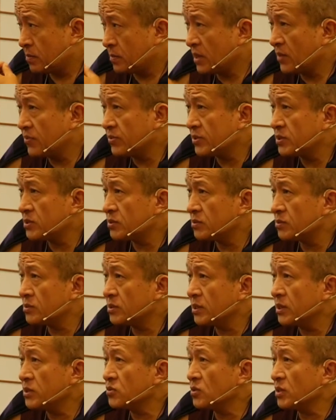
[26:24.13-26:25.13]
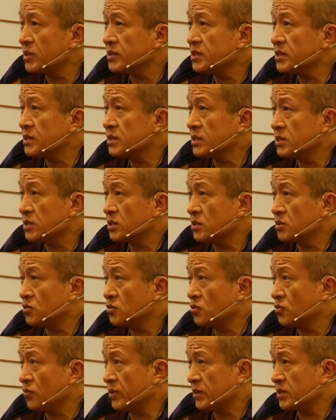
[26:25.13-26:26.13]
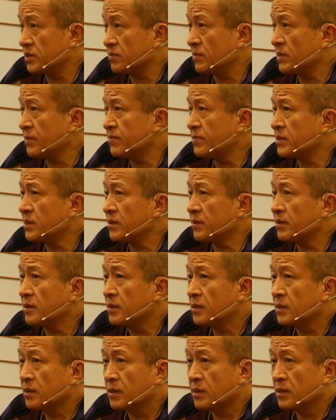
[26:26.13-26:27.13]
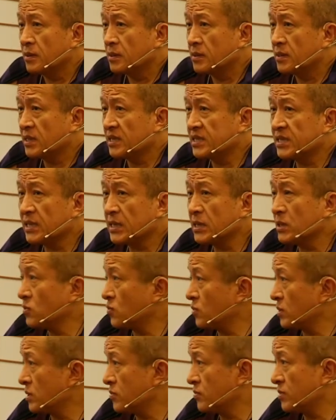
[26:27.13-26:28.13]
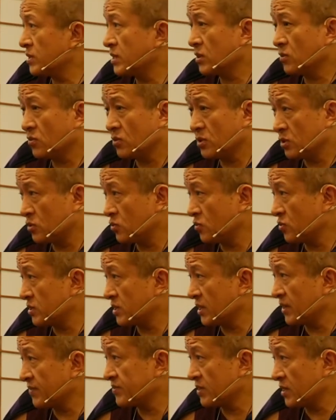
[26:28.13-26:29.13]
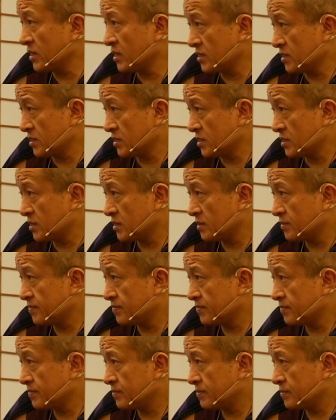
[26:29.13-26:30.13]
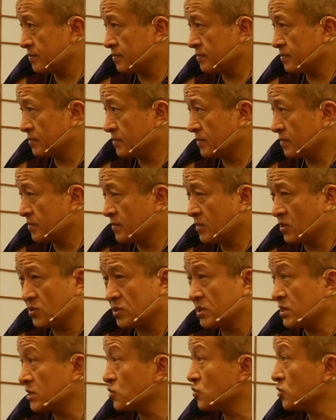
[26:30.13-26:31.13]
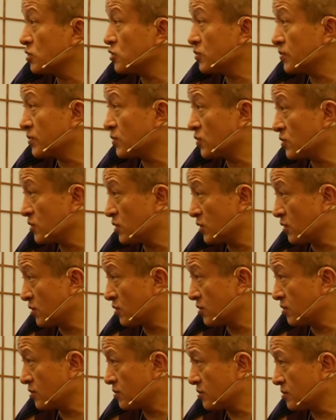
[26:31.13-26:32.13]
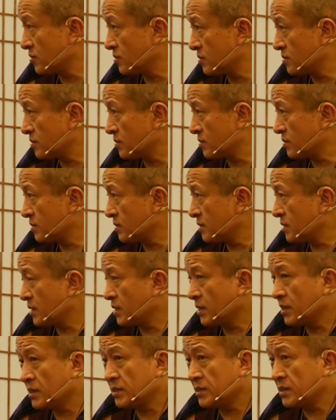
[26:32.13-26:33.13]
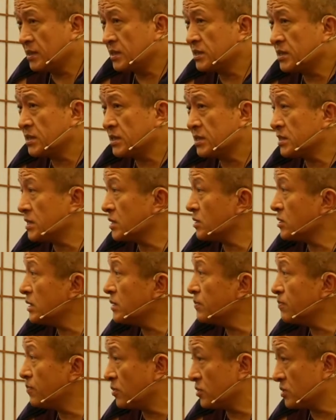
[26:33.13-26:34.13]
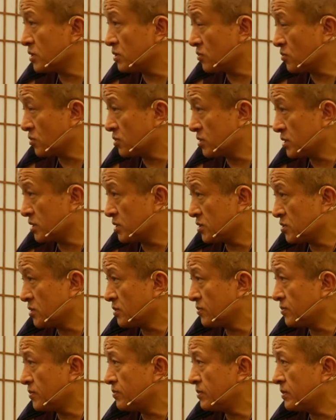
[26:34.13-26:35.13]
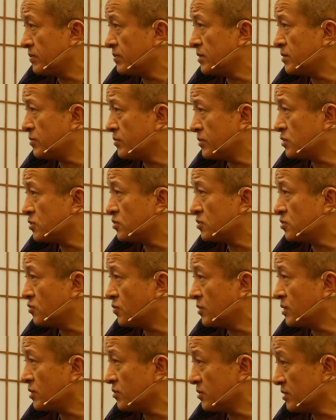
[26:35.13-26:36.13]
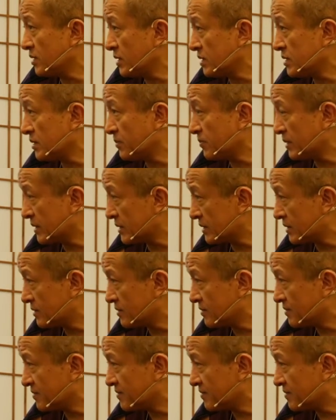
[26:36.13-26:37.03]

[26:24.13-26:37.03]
I will try to answer this in two ways. Maybe the second one, we can only do it after lunch because it's going to be quite long. And this is an important question, so we should dwell on this a bit.